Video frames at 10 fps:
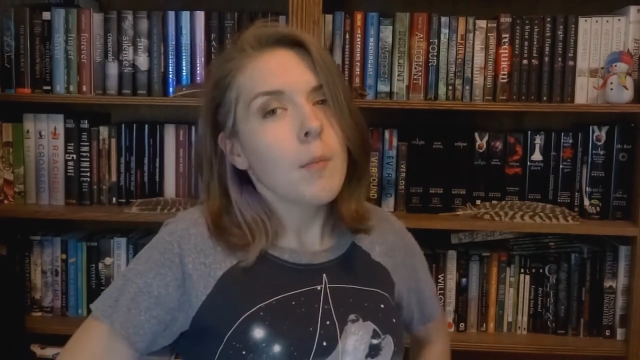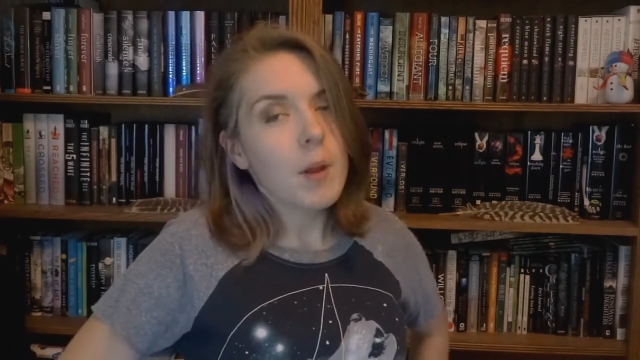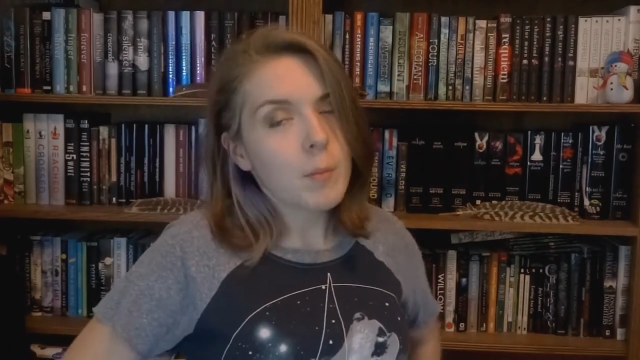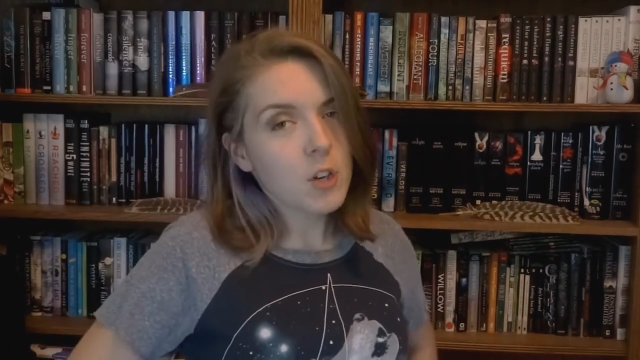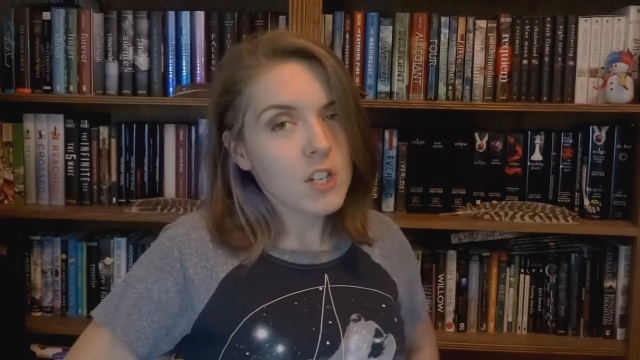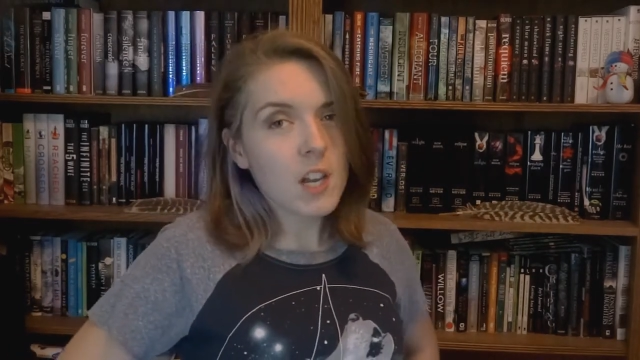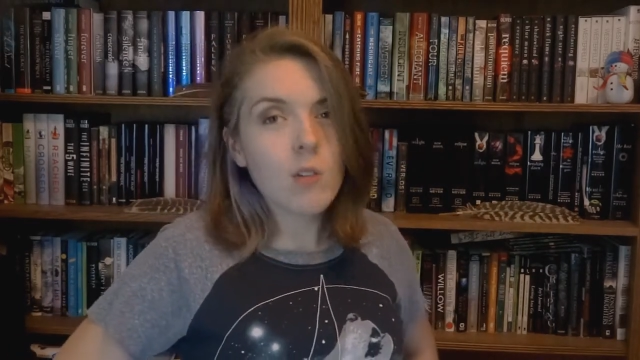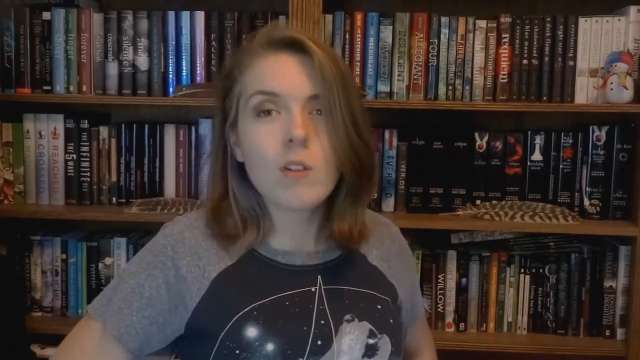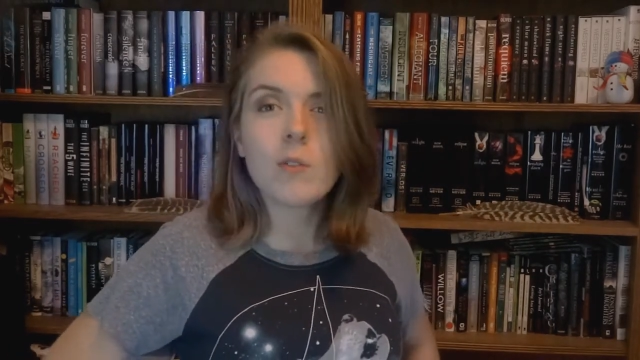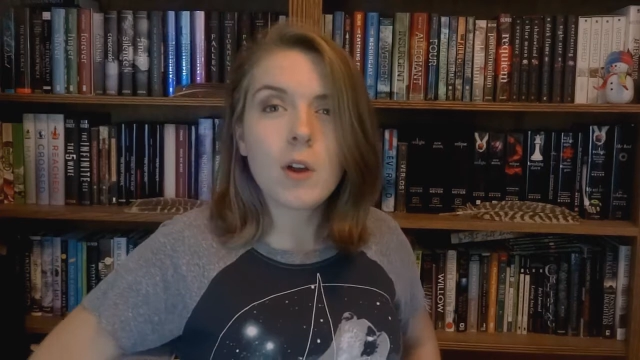My books,
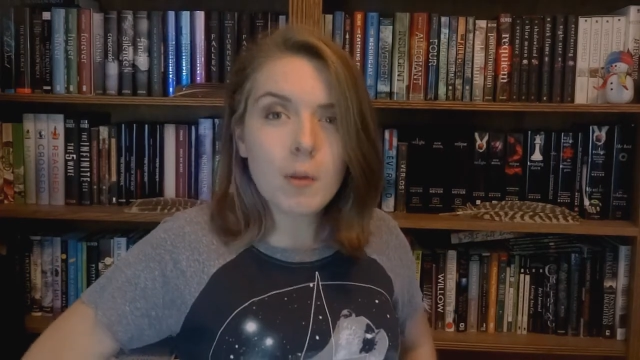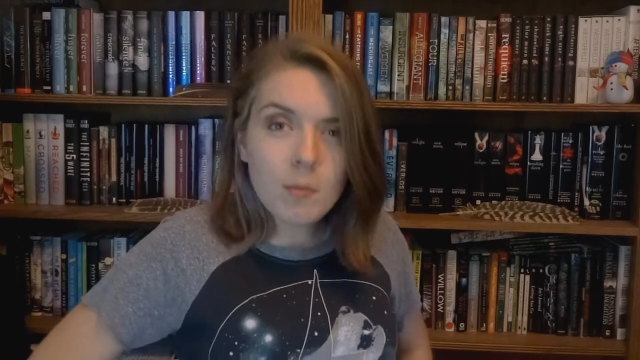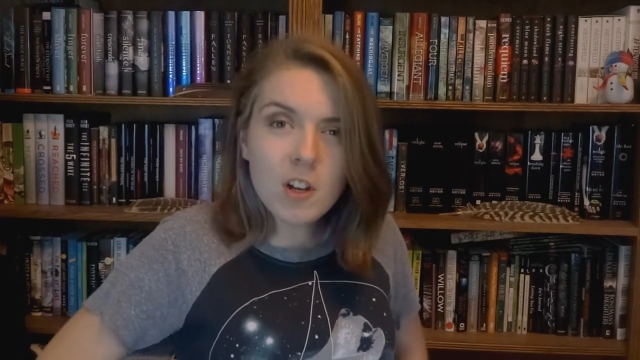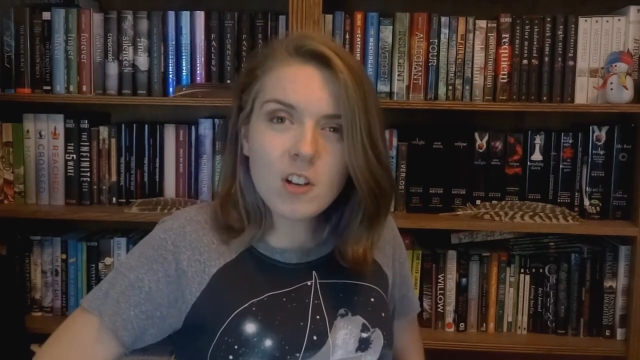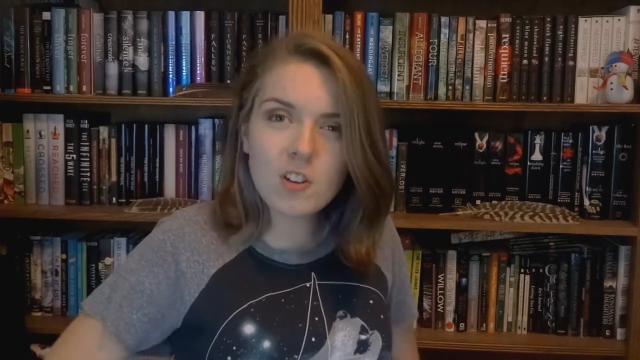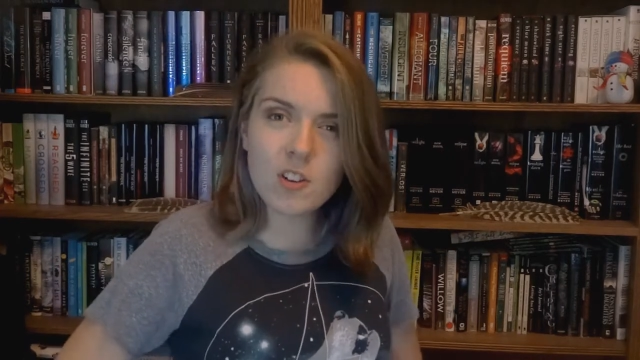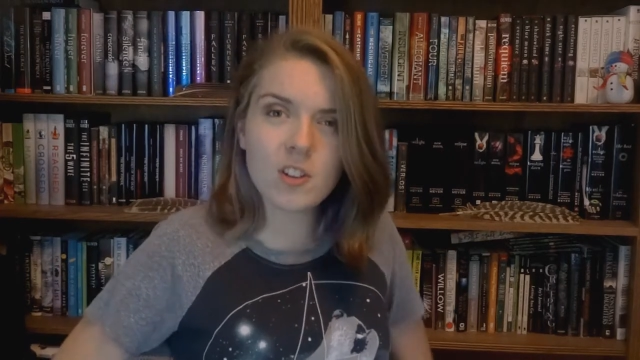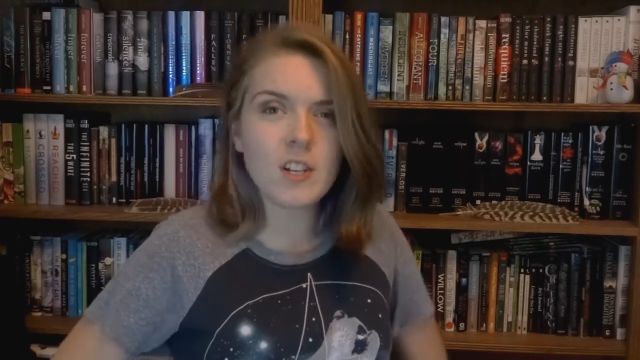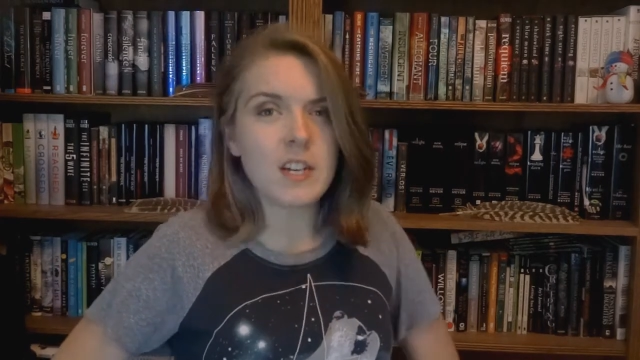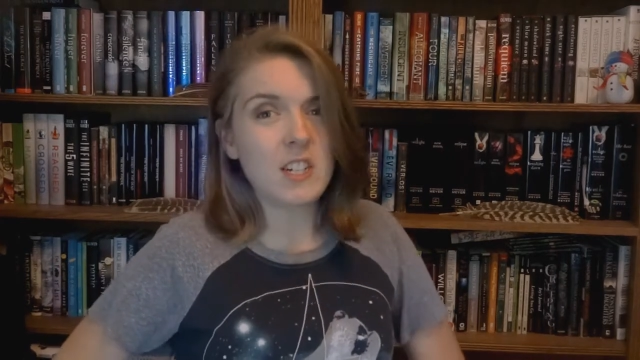however, I'm not
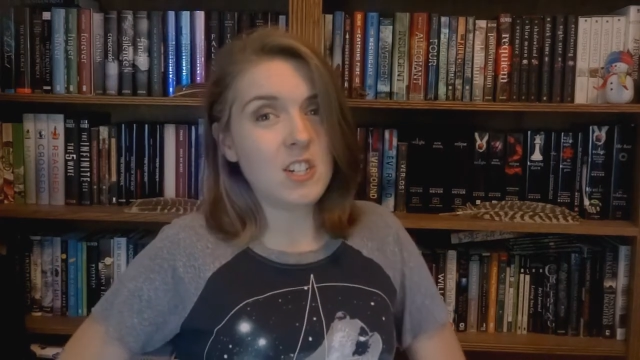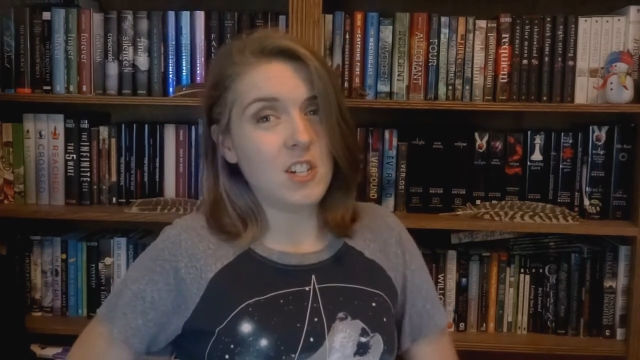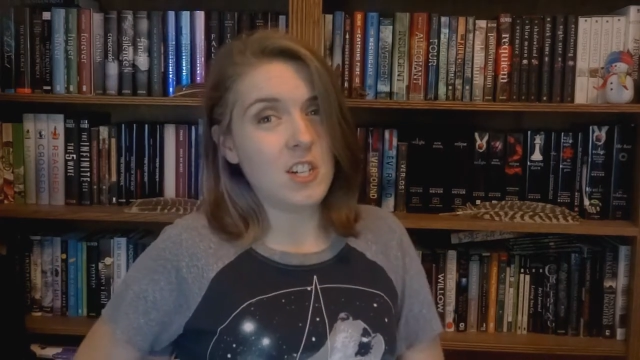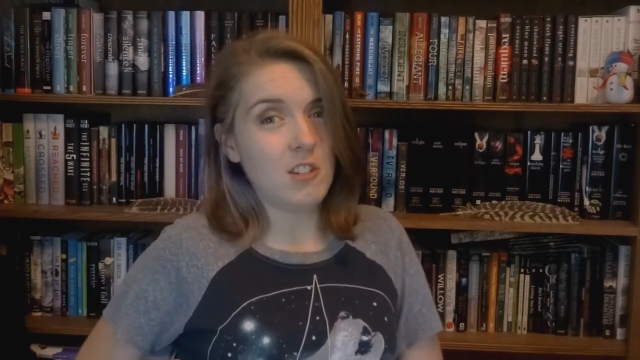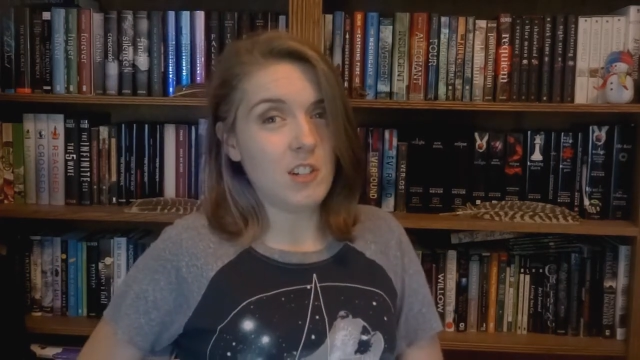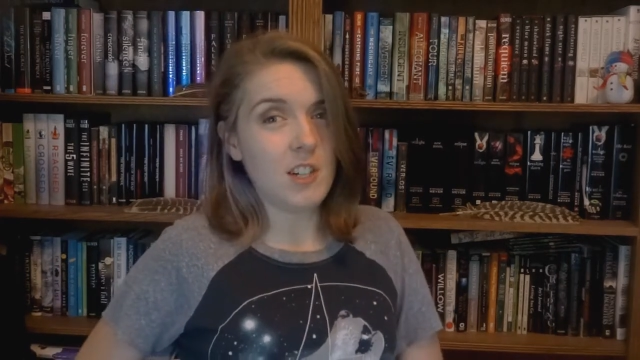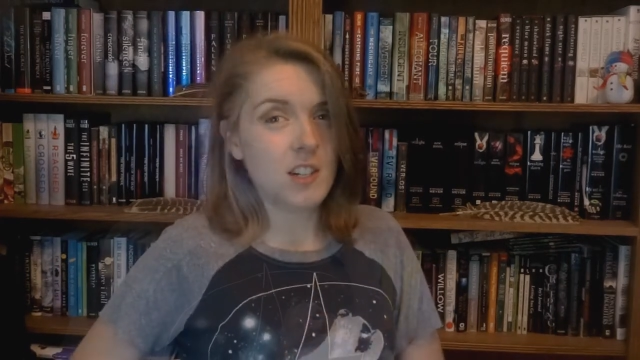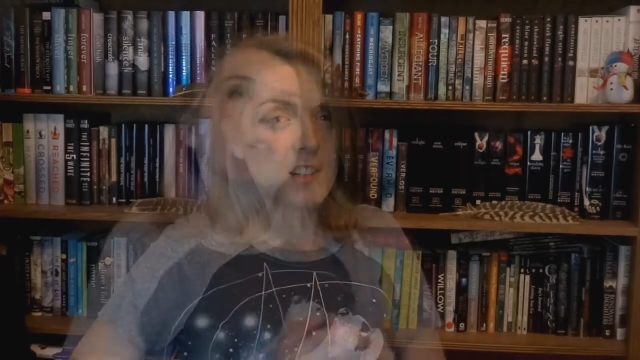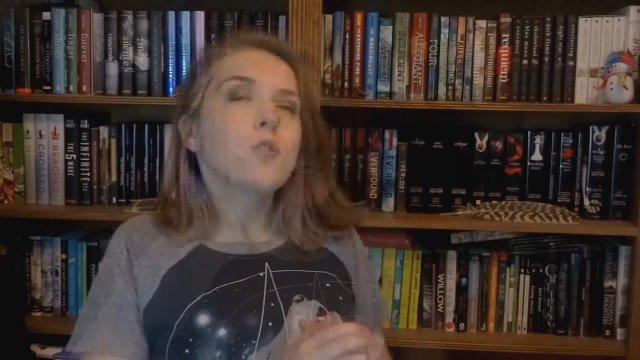good at sharing.